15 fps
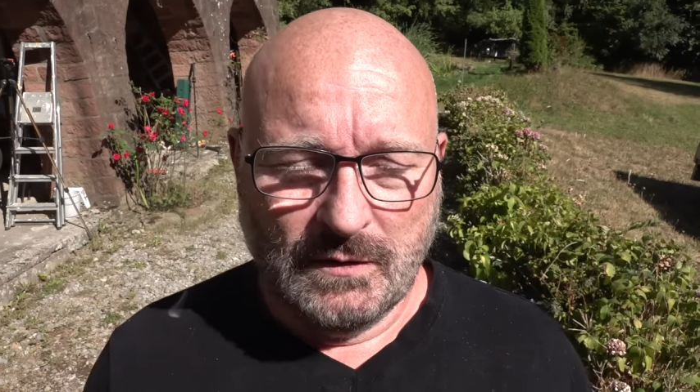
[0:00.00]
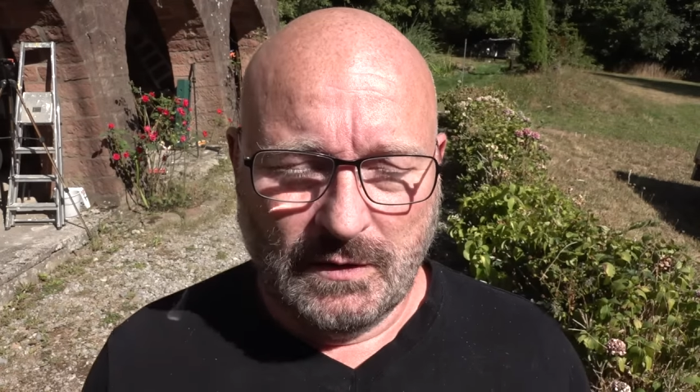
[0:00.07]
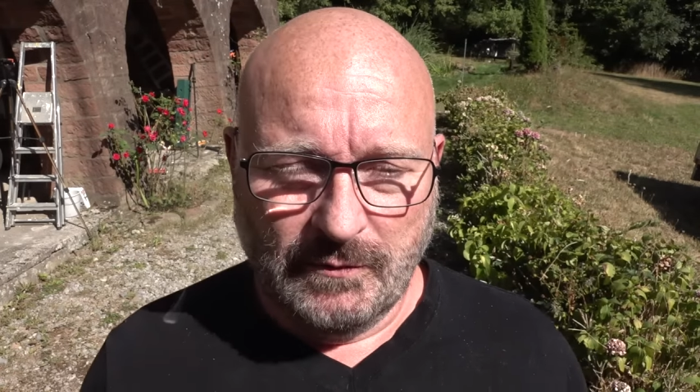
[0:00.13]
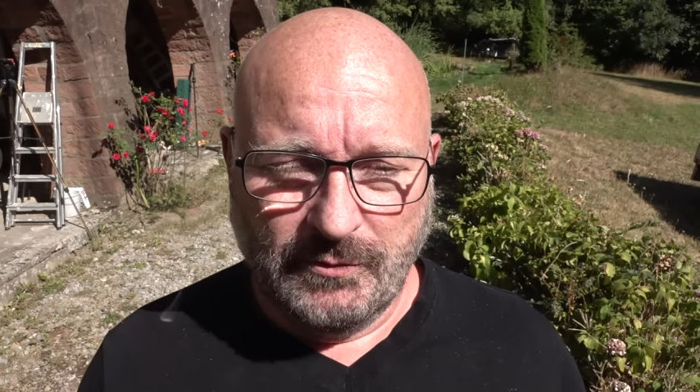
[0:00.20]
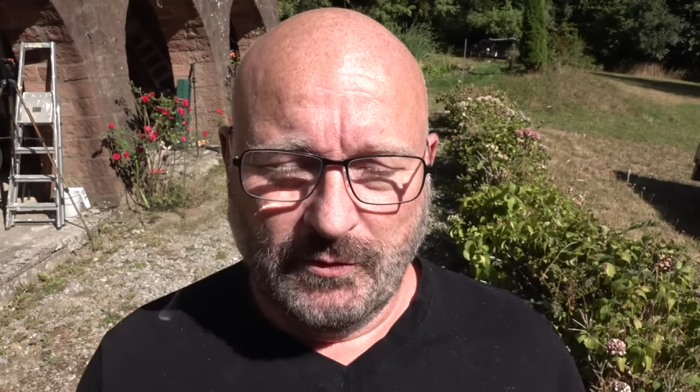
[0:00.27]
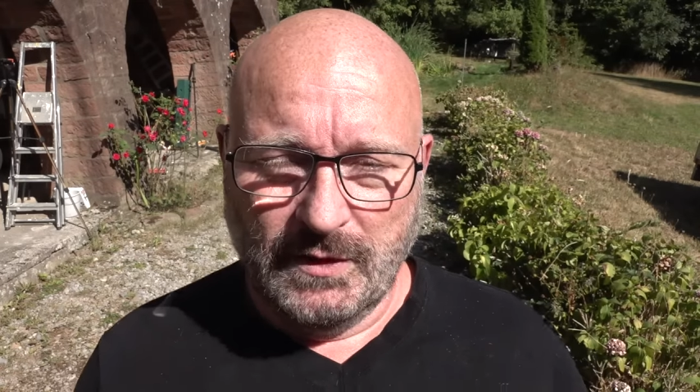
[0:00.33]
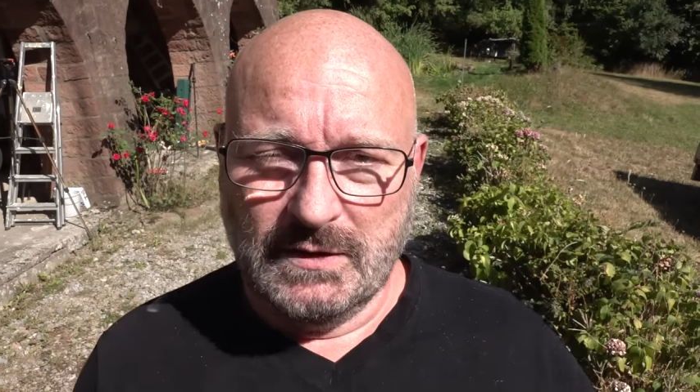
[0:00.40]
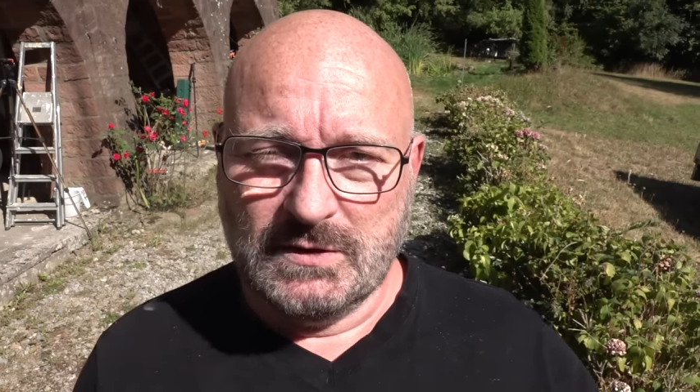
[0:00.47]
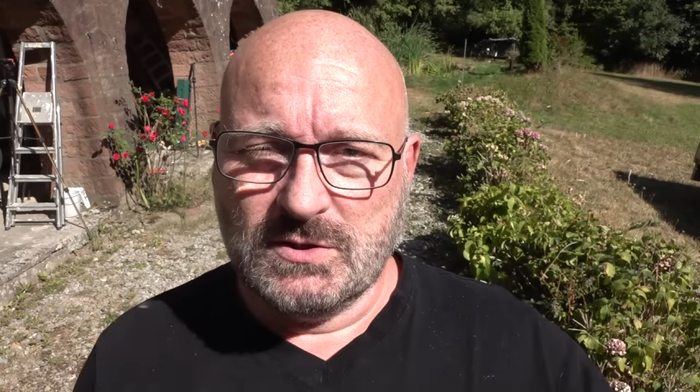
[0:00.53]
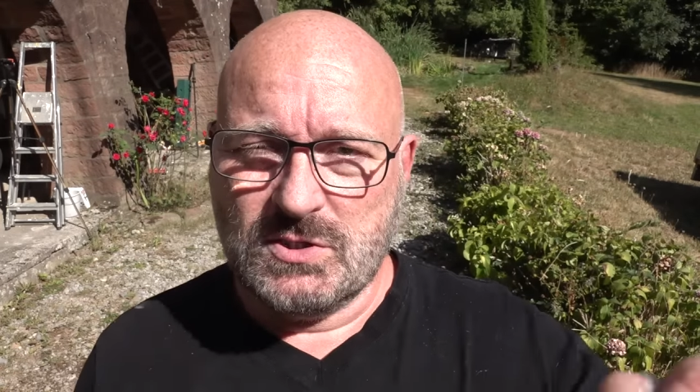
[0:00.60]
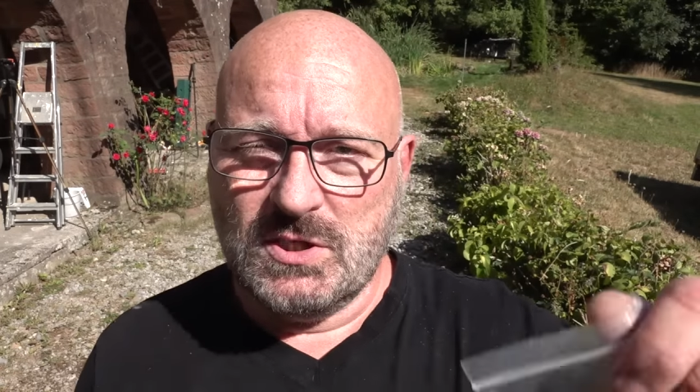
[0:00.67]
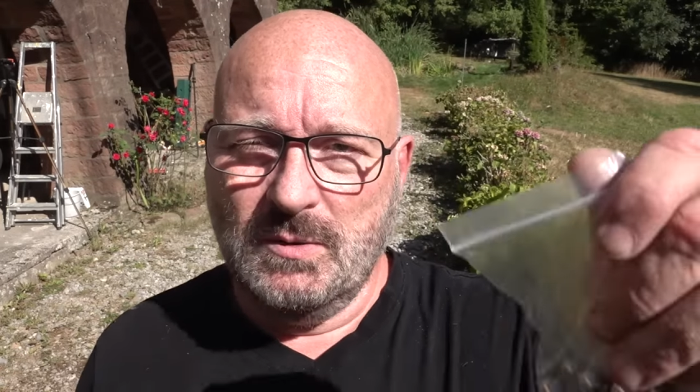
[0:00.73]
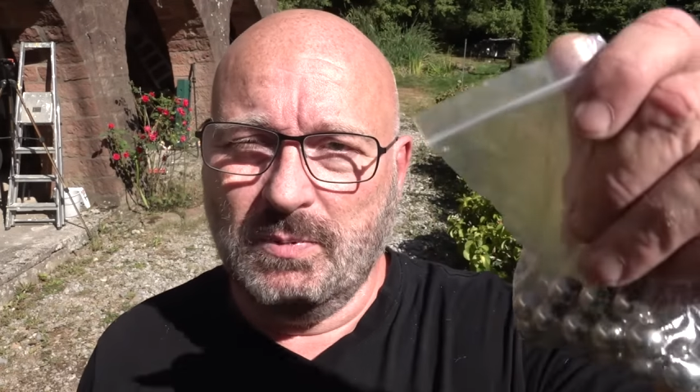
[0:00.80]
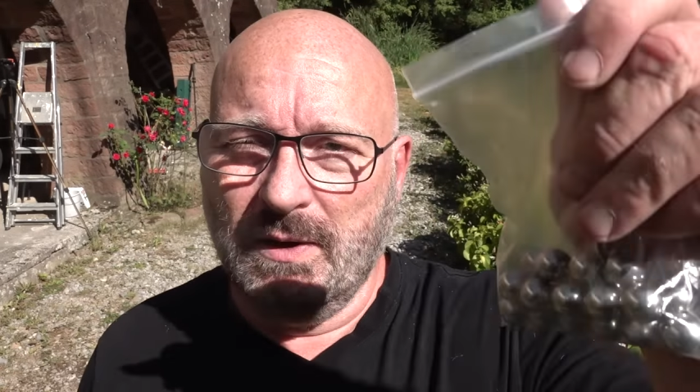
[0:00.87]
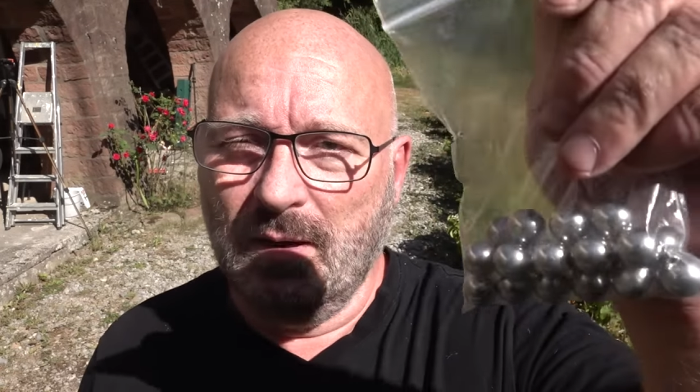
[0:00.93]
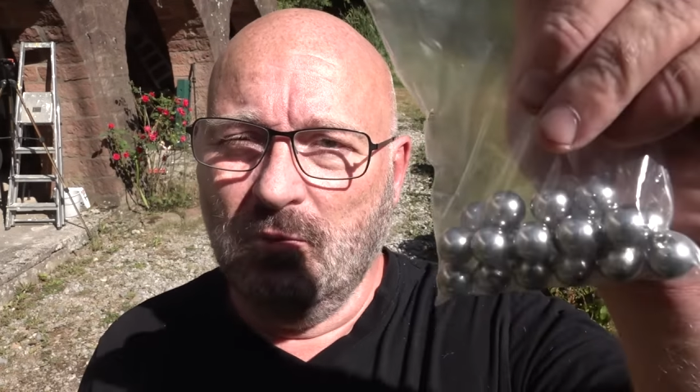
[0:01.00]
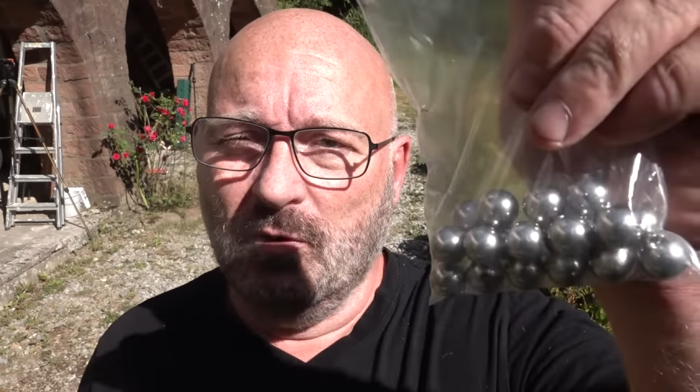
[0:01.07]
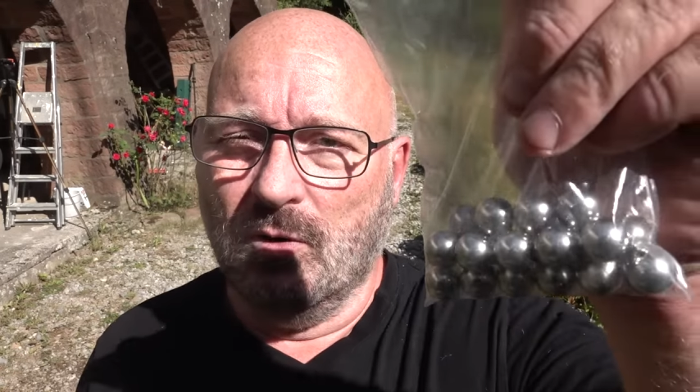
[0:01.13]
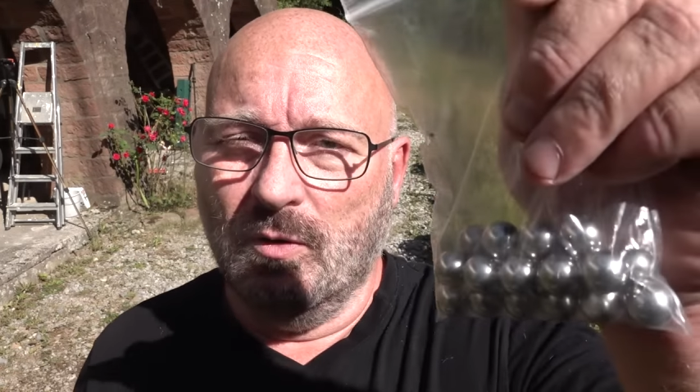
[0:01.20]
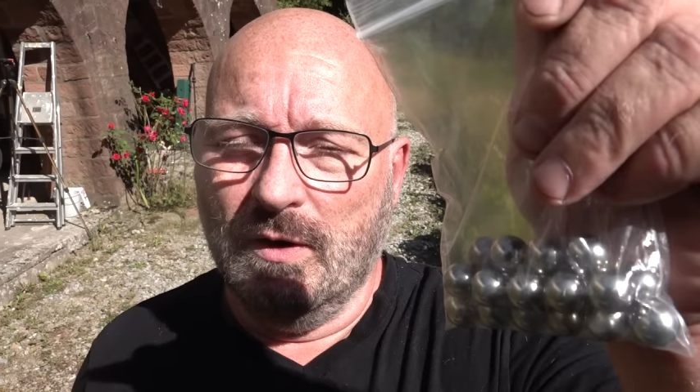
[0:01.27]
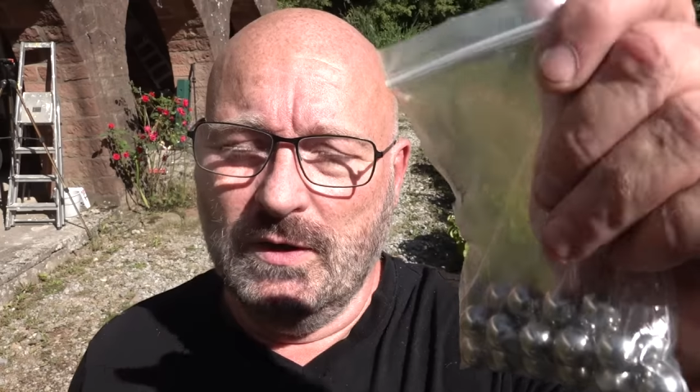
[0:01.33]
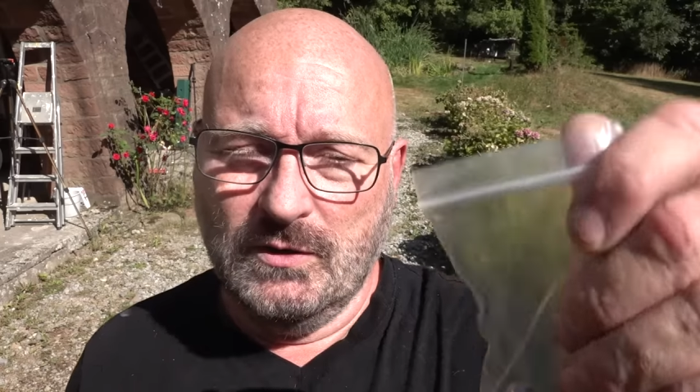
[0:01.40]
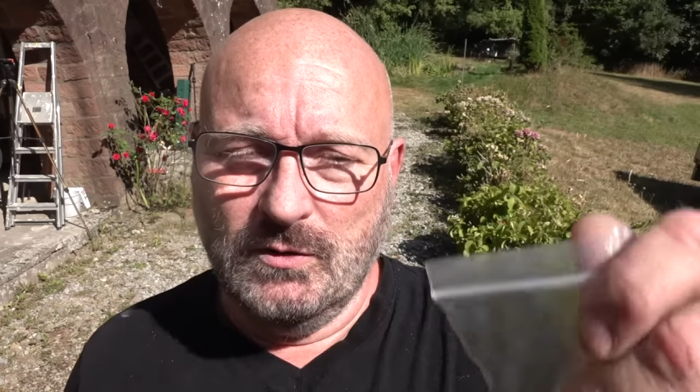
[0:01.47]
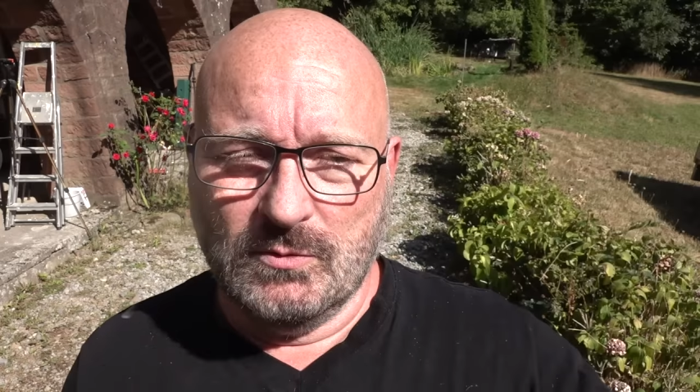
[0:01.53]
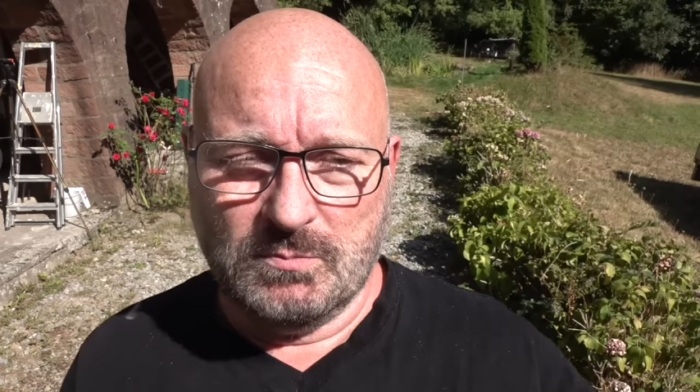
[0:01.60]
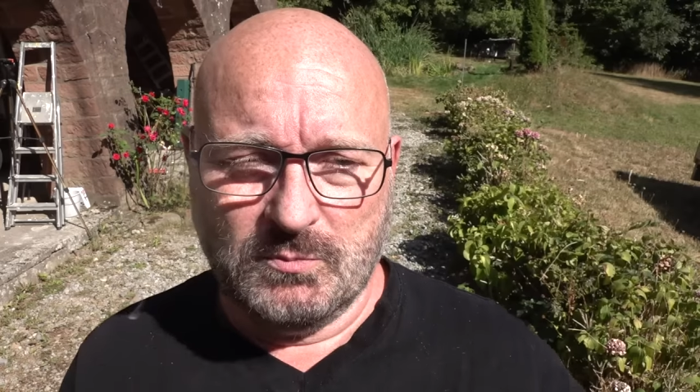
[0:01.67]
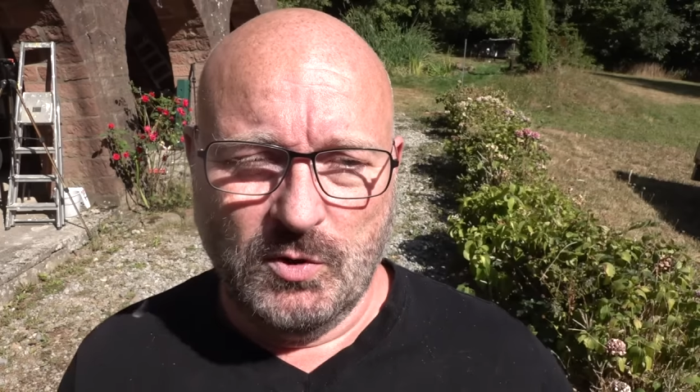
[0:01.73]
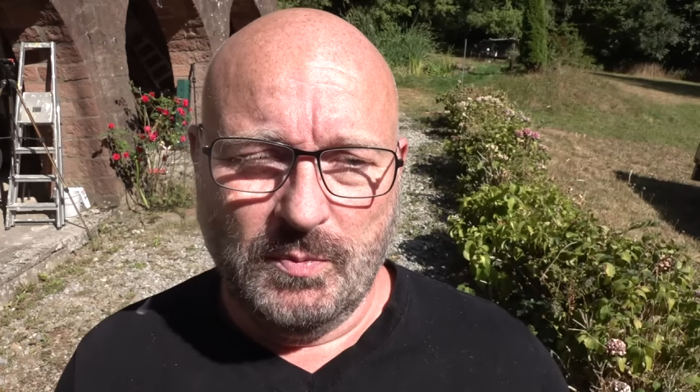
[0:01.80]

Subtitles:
Therefore, it's cheap ammo and you